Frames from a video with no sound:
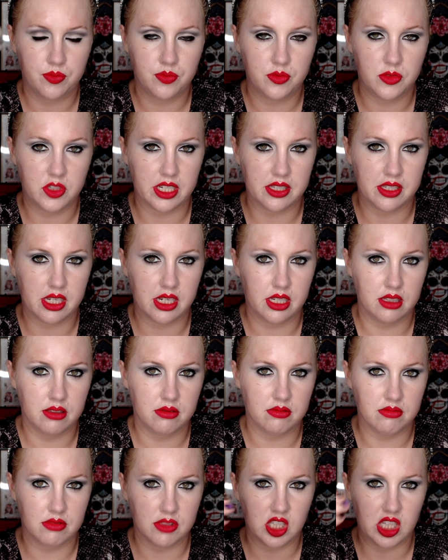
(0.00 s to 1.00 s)
doesn't
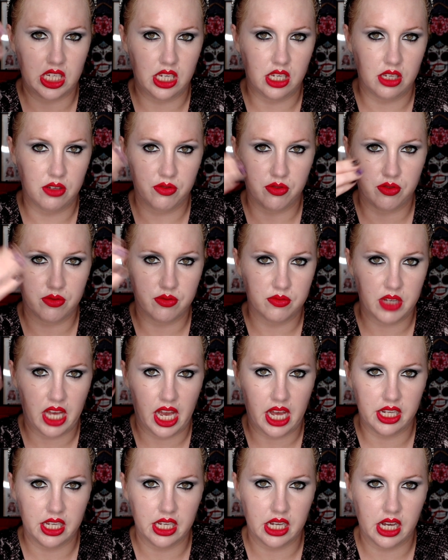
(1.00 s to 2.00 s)
leave
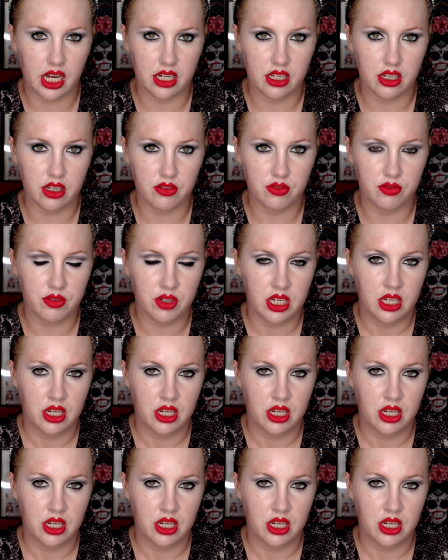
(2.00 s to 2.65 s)
any kind of